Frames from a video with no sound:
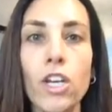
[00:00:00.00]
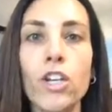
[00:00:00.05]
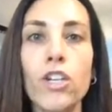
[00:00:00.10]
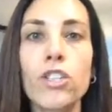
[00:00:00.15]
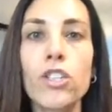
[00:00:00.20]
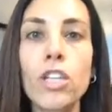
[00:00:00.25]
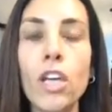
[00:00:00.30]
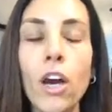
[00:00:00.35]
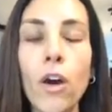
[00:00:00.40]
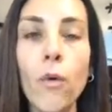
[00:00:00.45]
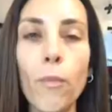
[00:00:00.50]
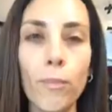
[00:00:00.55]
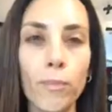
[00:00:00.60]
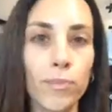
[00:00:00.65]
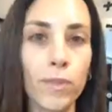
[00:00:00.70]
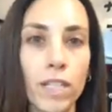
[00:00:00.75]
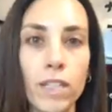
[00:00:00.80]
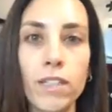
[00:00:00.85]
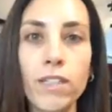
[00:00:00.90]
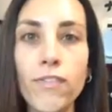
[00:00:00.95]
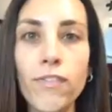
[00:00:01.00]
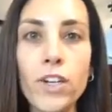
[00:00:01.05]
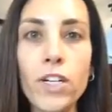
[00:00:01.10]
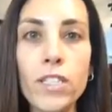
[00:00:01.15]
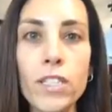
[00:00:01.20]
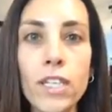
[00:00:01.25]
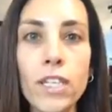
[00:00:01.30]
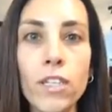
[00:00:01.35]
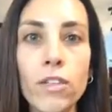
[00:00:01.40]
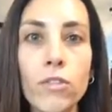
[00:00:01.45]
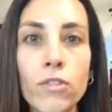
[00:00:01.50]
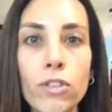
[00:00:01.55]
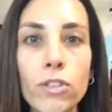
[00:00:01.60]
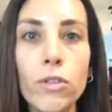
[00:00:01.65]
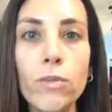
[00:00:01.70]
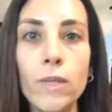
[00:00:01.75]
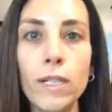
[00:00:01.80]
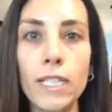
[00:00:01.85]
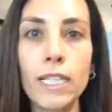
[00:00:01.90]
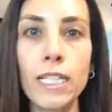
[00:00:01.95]
So the first thing you
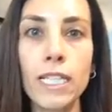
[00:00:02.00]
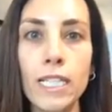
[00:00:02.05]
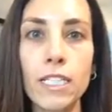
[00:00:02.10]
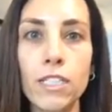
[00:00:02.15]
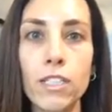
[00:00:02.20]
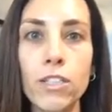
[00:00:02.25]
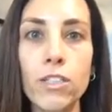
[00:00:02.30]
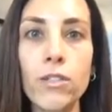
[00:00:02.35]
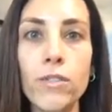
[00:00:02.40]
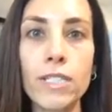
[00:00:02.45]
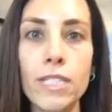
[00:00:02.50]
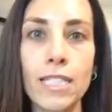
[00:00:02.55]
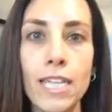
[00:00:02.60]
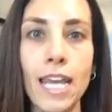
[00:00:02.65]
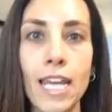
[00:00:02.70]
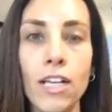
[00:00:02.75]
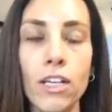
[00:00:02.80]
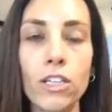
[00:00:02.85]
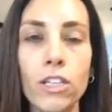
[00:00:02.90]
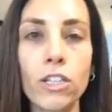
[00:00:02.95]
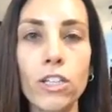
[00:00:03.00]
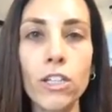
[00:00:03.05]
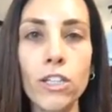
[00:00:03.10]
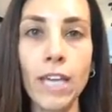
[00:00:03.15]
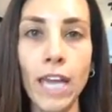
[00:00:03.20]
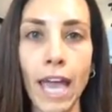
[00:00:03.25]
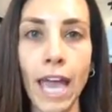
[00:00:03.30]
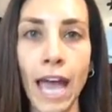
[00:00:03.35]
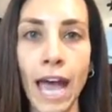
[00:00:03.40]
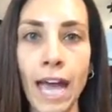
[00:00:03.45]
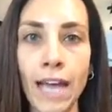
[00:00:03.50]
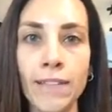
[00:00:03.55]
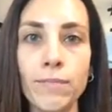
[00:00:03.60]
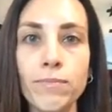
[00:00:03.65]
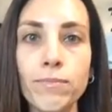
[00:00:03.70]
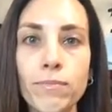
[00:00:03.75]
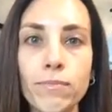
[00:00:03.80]
do really need to do is take a look at